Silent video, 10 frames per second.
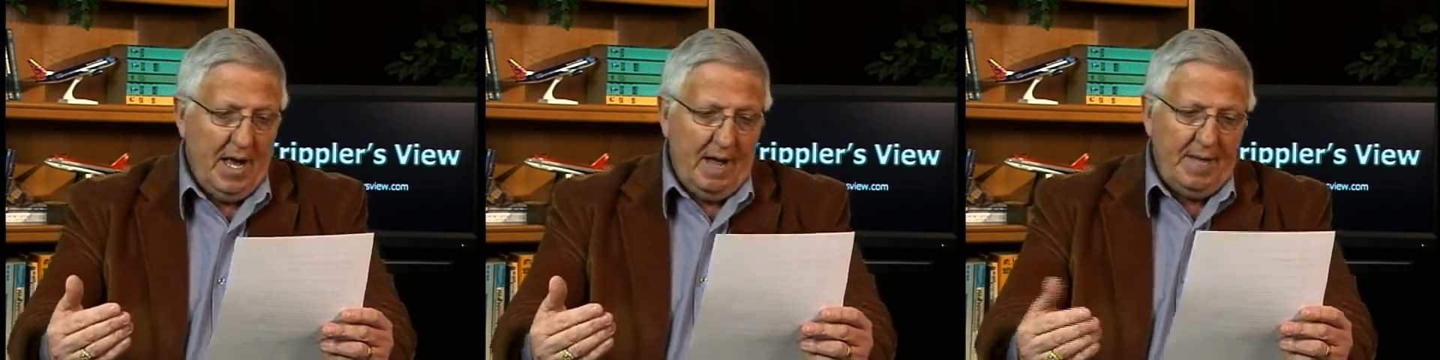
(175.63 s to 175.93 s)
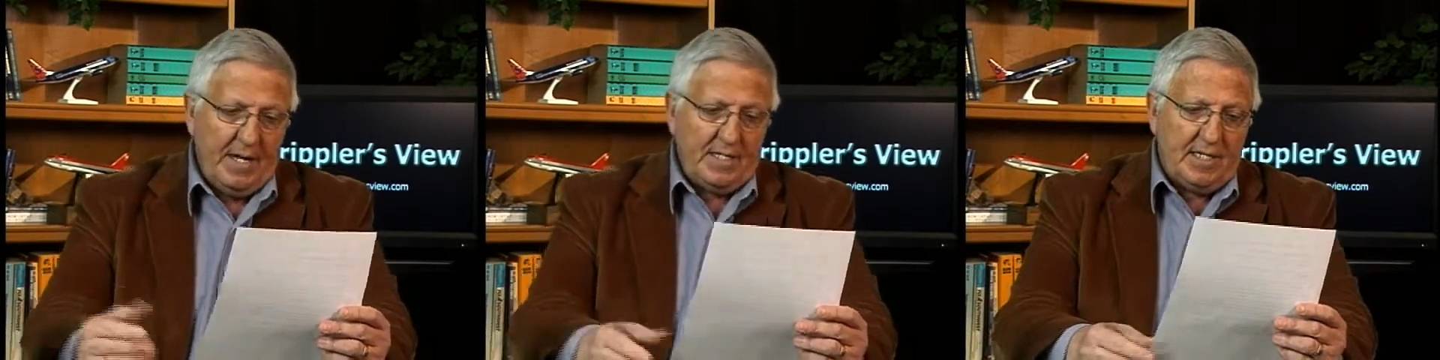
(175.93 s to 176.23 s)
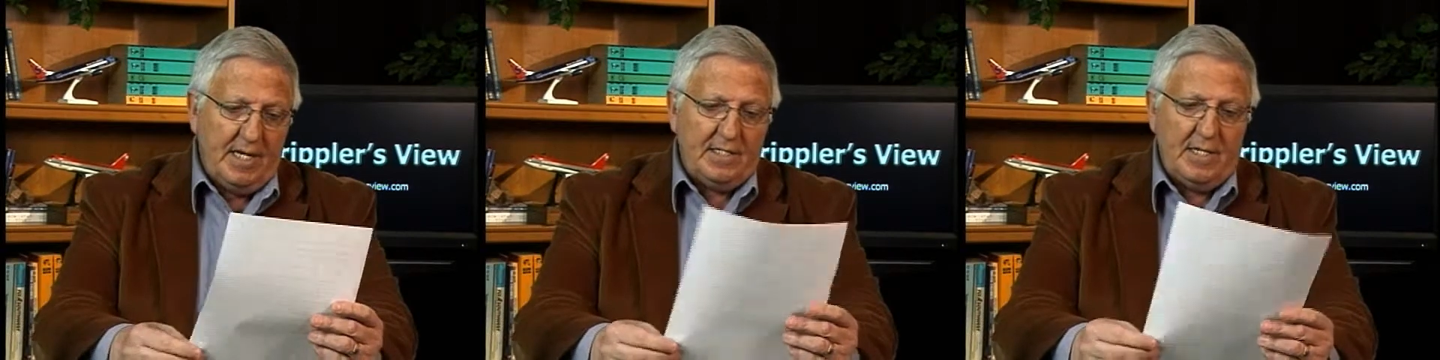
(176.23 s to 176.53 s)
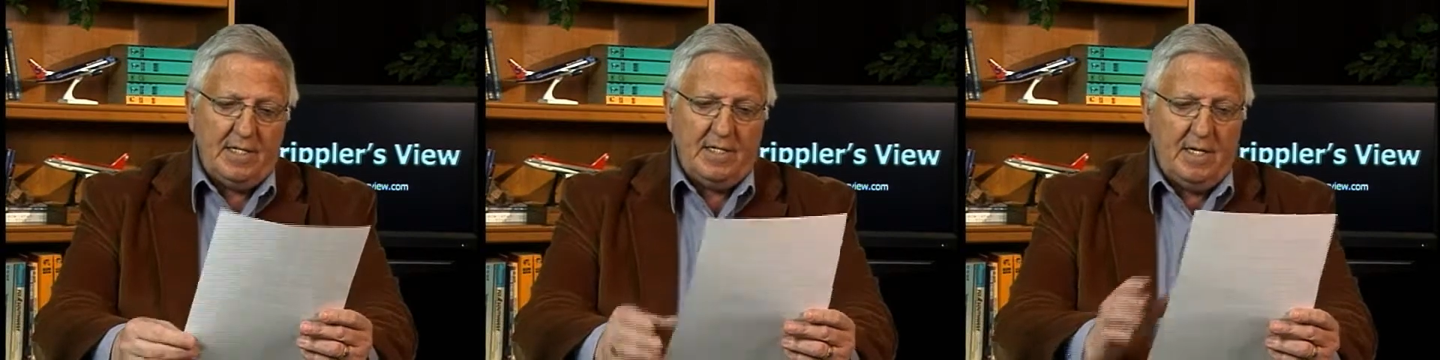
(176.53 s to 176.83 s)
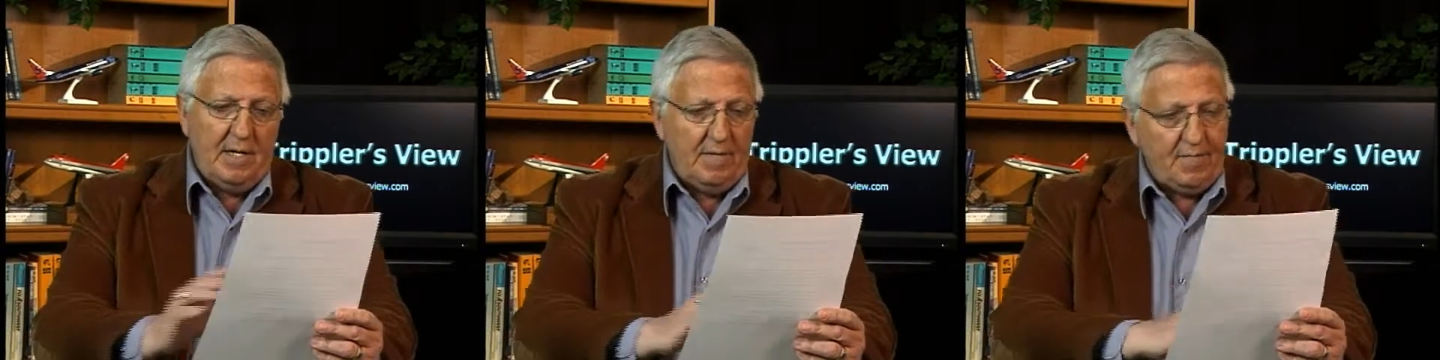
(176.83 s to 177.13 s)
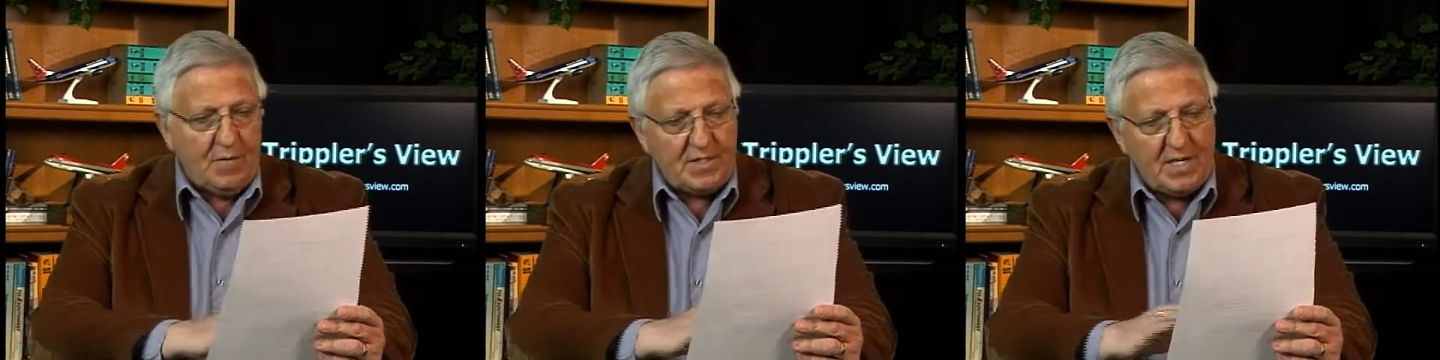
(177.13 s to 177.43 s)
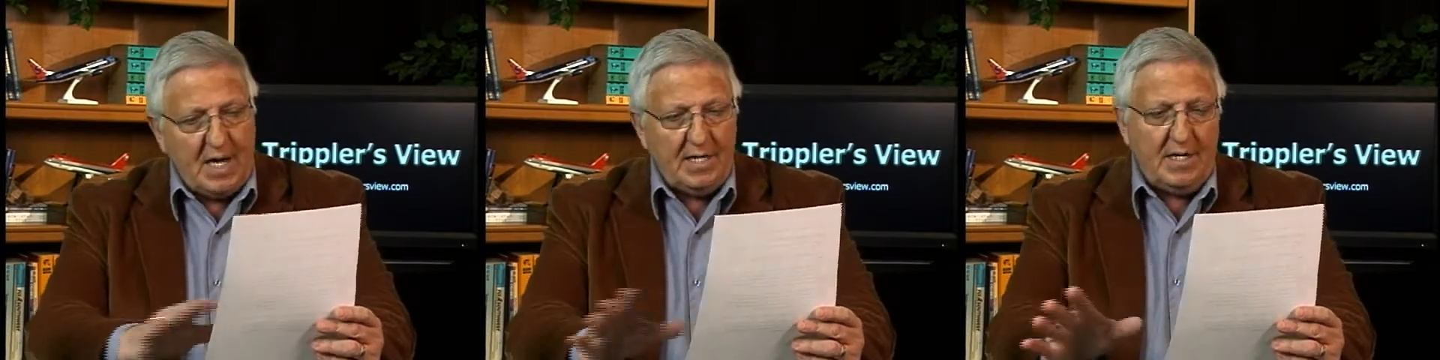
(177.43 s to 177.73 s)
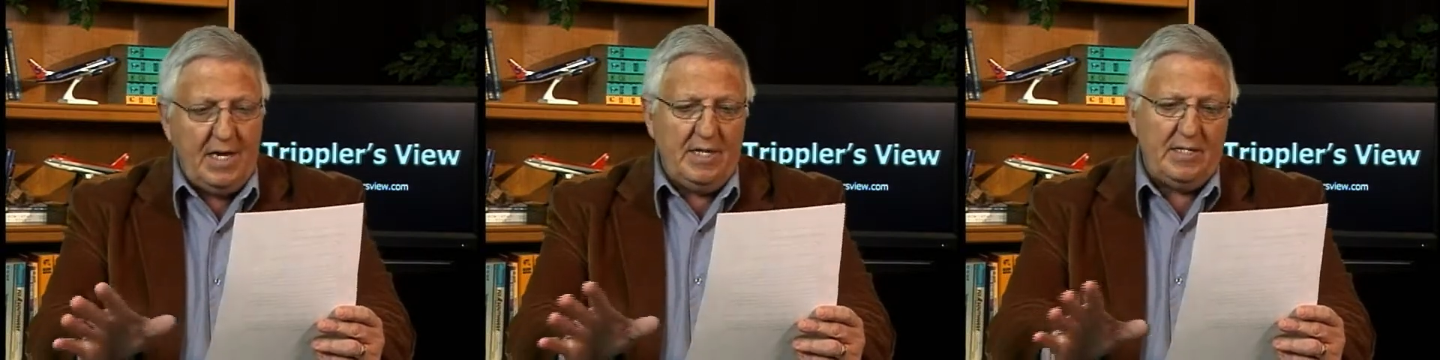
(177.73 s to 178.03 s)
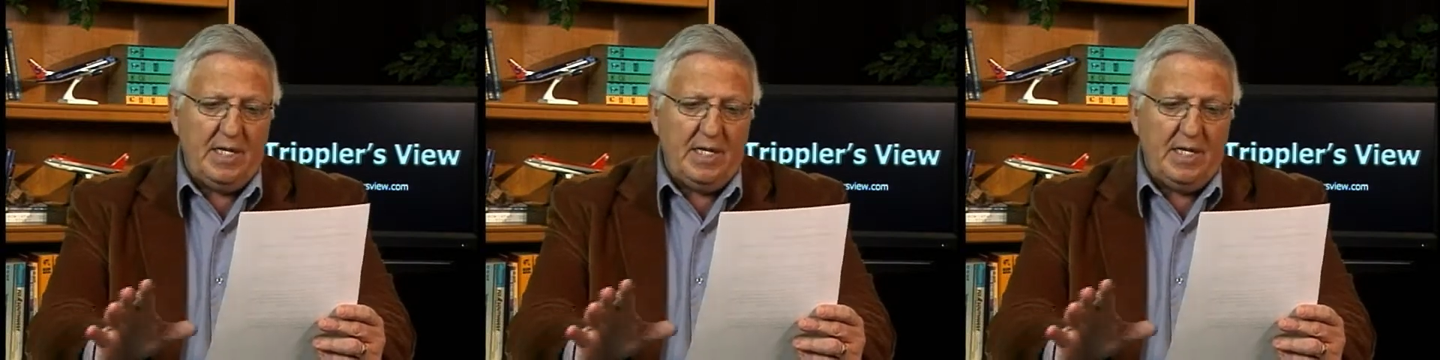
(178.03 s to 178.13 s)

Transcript: And then it says that for solid days,